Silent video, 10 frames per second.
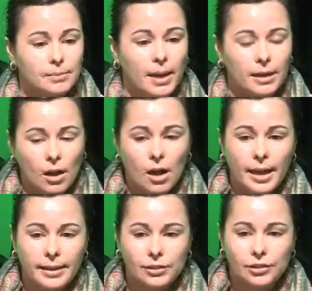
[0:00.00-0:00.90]
but
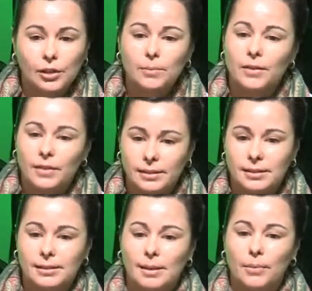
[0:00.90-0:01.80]
I assume that this
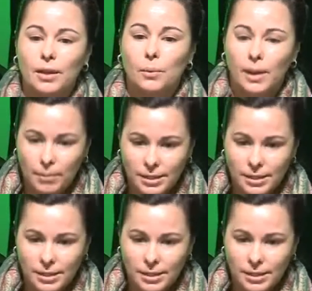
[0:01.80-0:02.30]
is something where